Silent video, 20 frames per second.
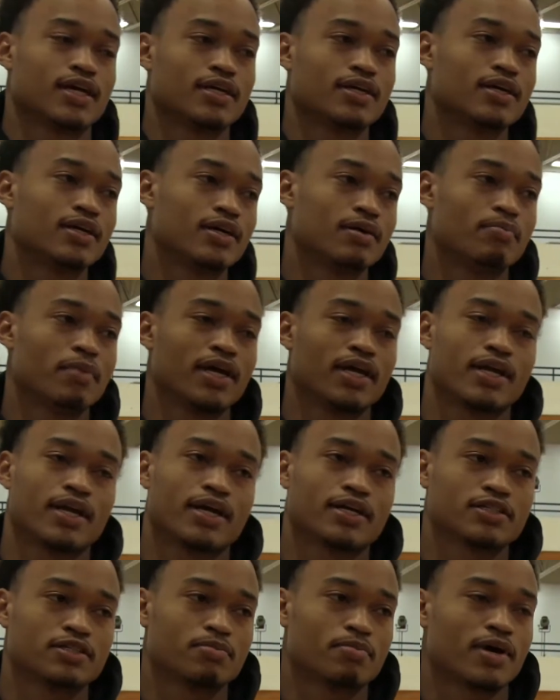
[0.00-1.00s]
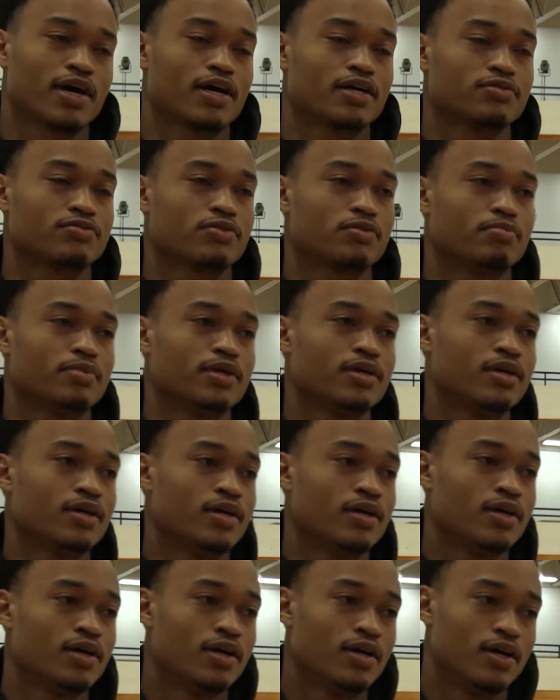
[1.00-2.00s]
like uh, making the extra pass for me.
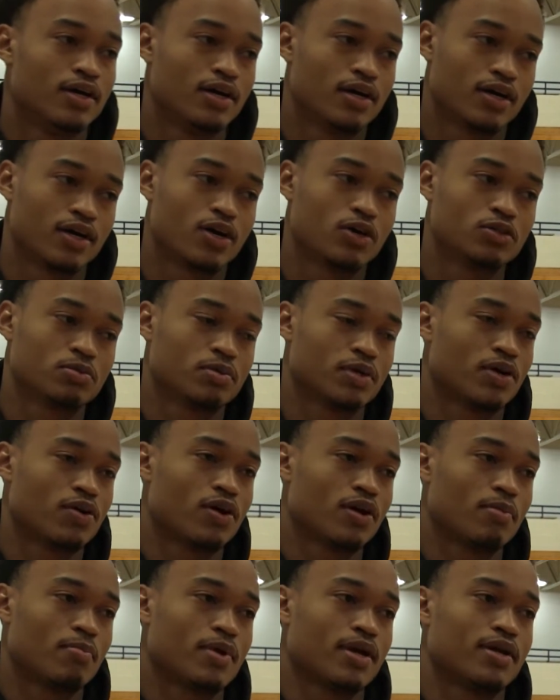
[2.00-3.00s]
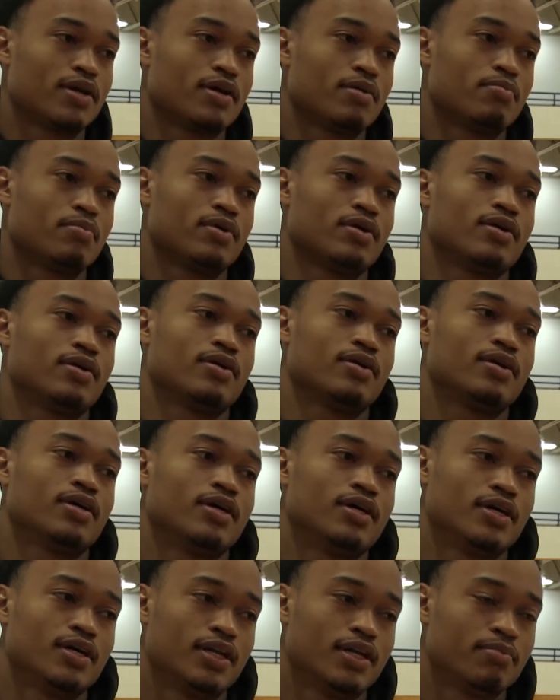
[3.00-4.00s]
Uh, coach been calling my number,
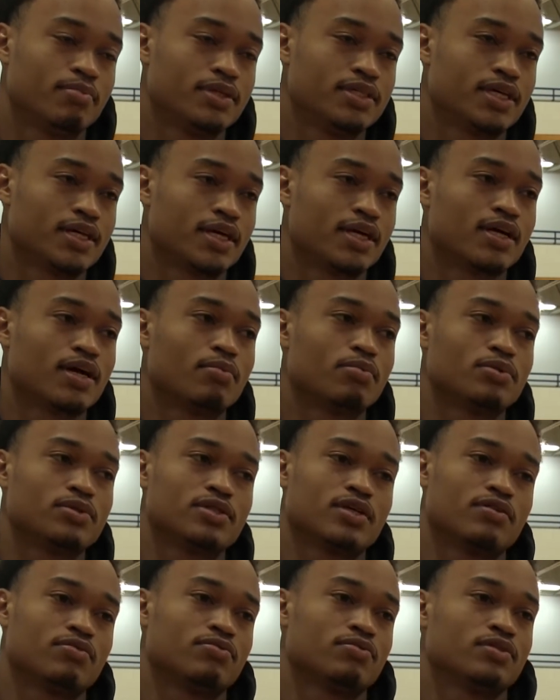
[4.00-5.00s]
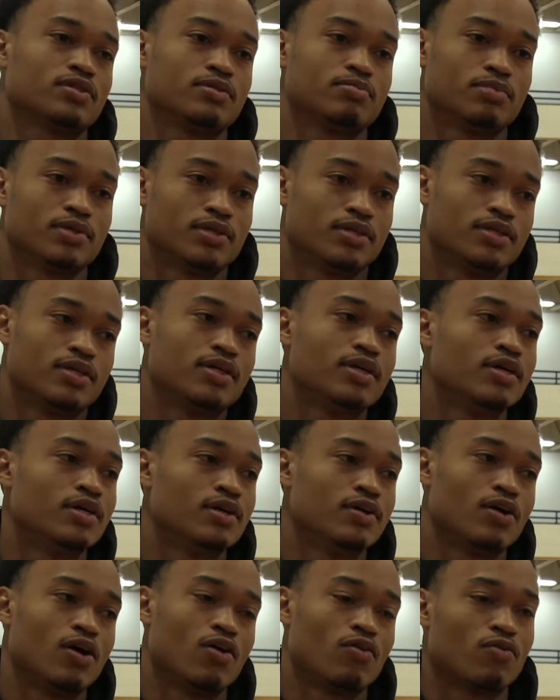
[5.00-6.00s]
uh, let me take a couple tough ones. But
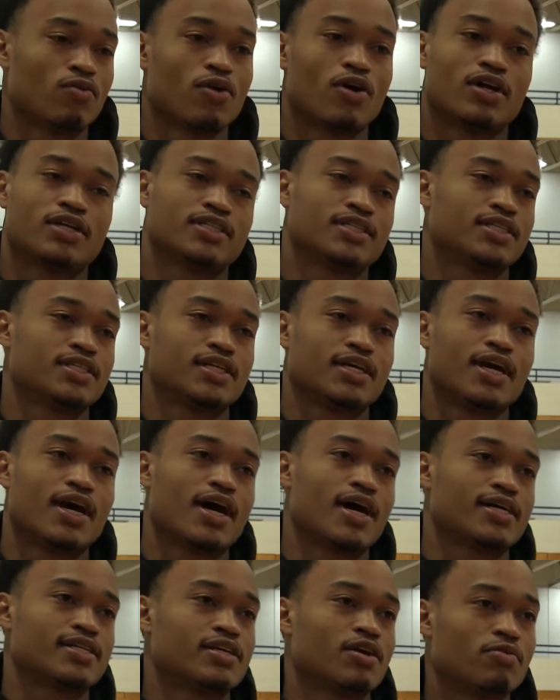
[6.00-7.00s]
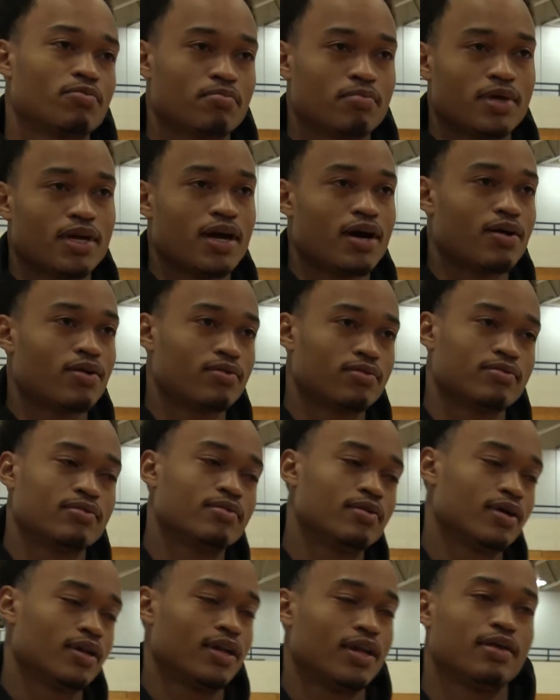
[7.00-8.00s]
overall, it's just the guys helping me out,
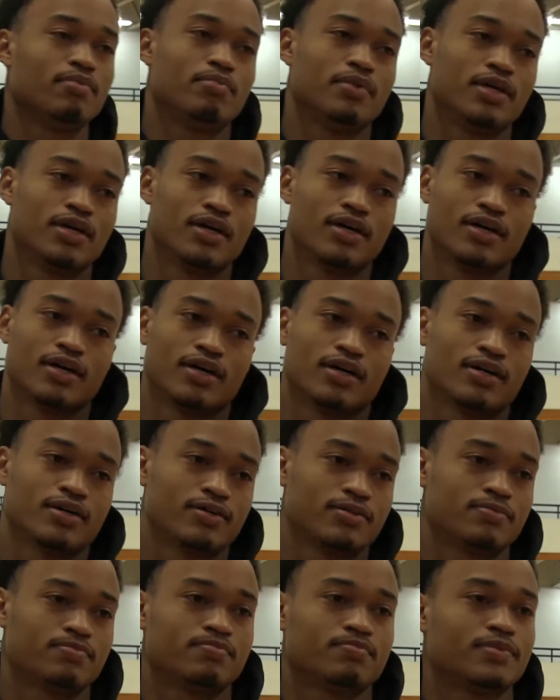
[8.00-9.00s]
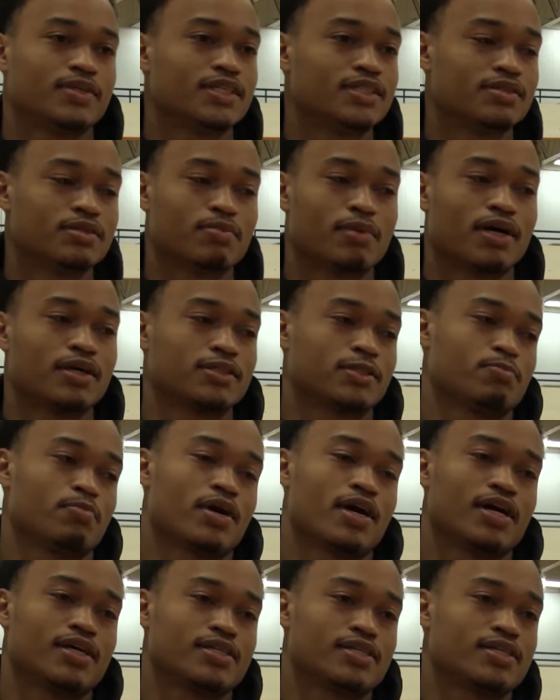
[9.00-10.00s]
letting me uh, get to my
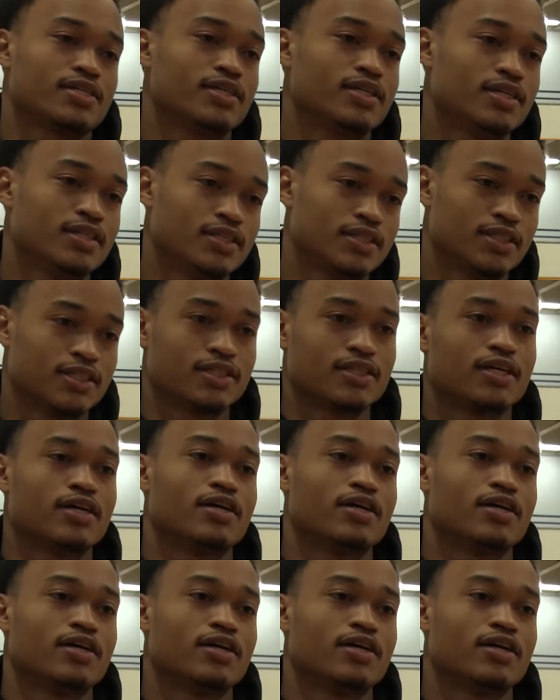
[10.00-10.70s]
spots, and just